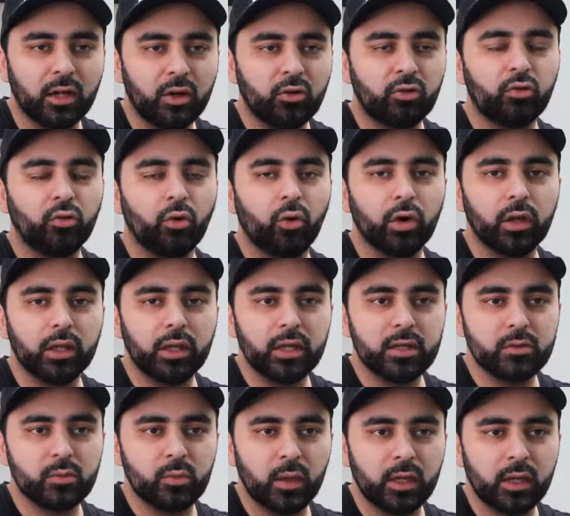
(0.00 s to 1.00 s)
crawling
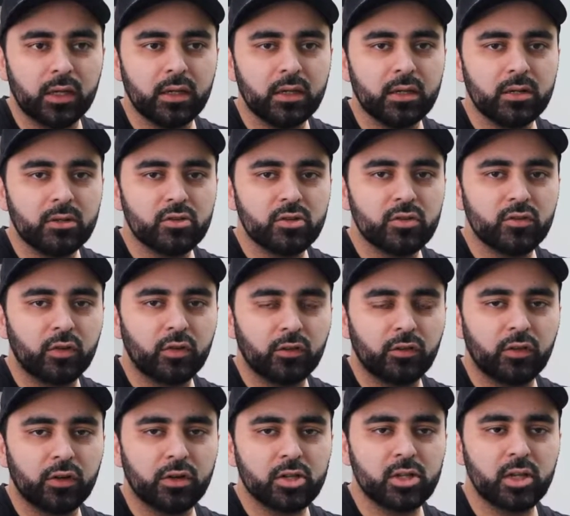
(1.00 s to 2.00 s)
his way just for the
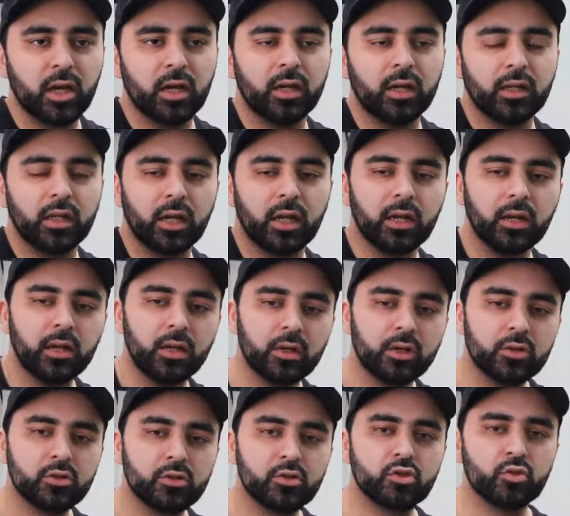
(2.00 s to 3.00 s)
finish line, and then
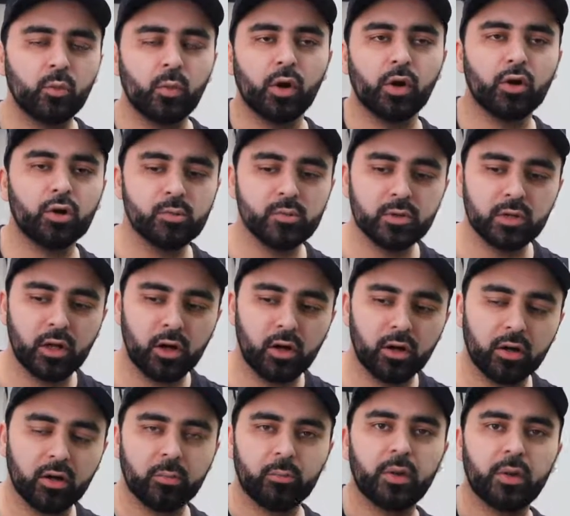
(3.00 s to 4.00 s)
someone comes
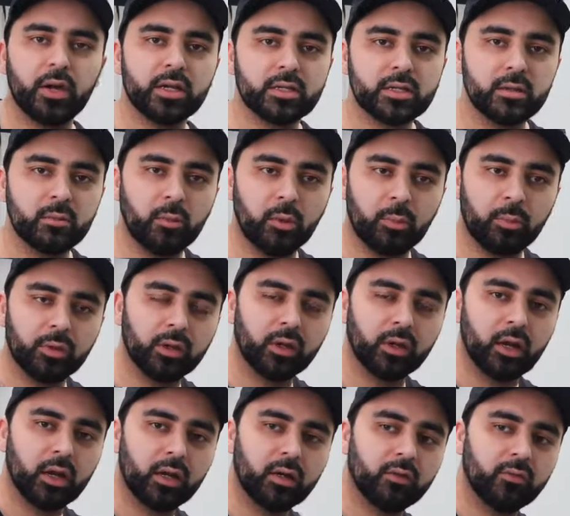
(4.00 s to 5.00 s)
along, picks them up, and
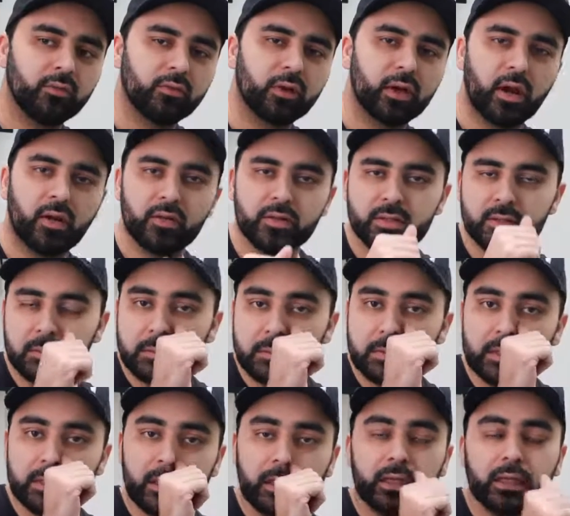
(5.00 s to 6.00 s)
kind of carries them to
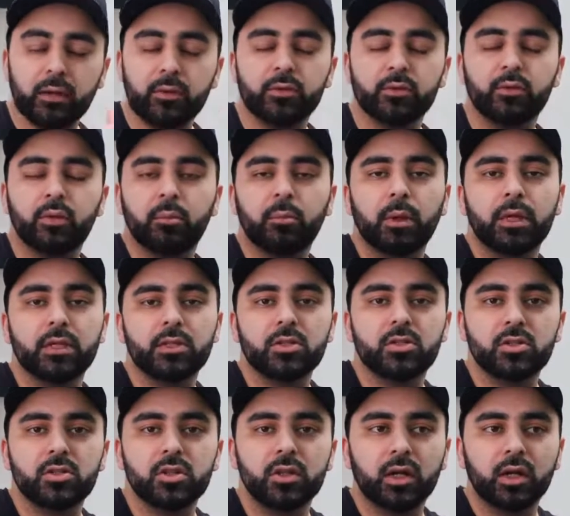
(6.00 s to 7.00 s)
the end. That was what
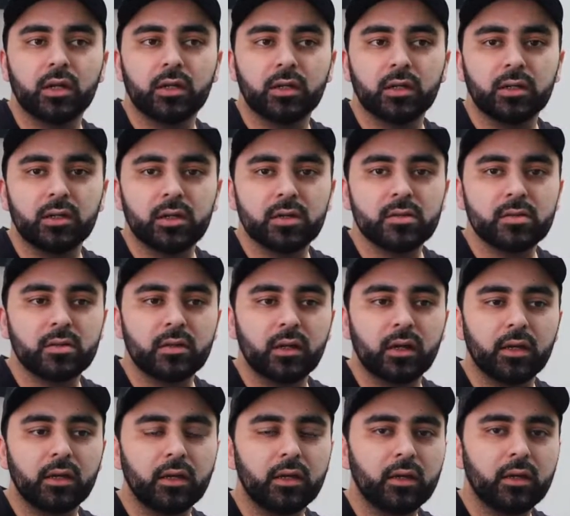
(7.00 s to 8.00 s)
Manchester United did
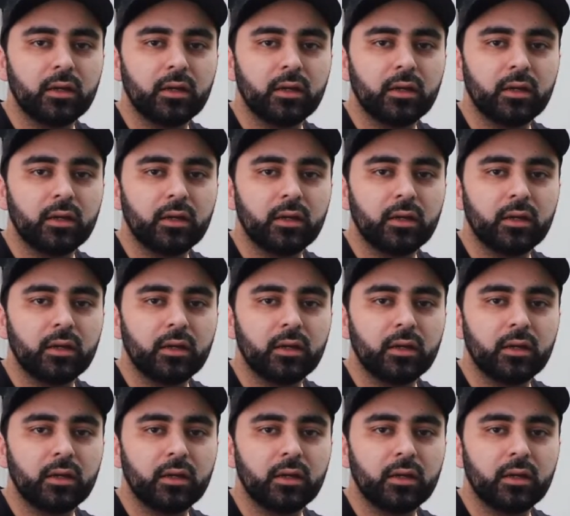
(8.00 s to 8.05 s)
yesterday.